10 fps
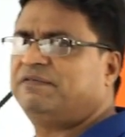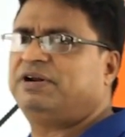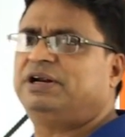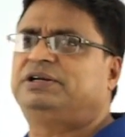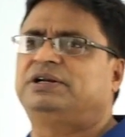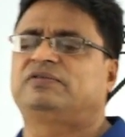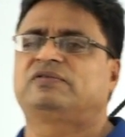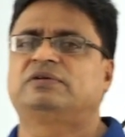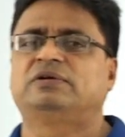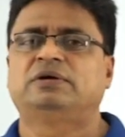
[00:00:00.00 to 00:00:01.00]

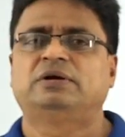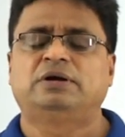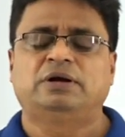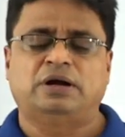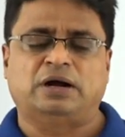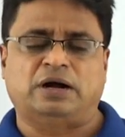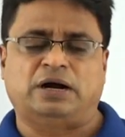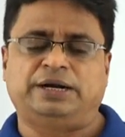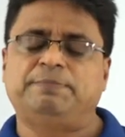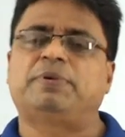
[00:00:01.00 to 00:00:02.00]
definitions
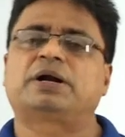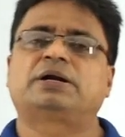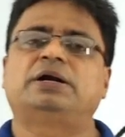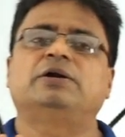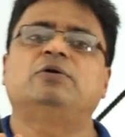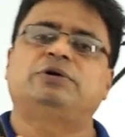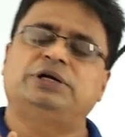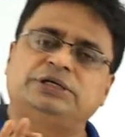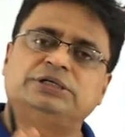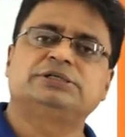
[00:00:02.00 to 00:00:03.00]
and important
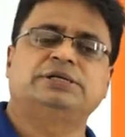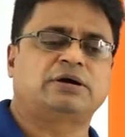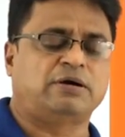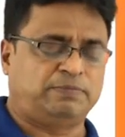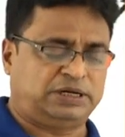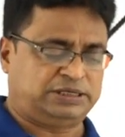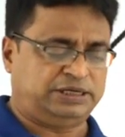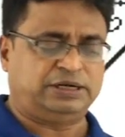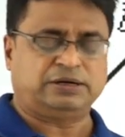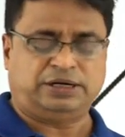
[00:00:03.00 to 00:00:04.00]
notations in
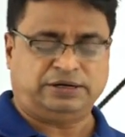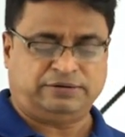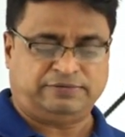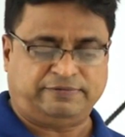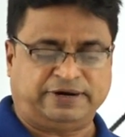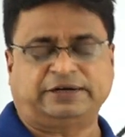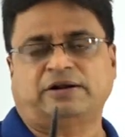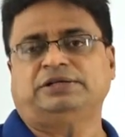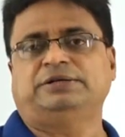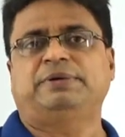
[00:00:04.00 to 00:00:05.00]
vector
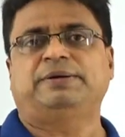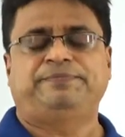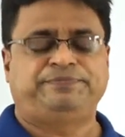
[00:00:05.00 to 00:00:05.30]
algebra.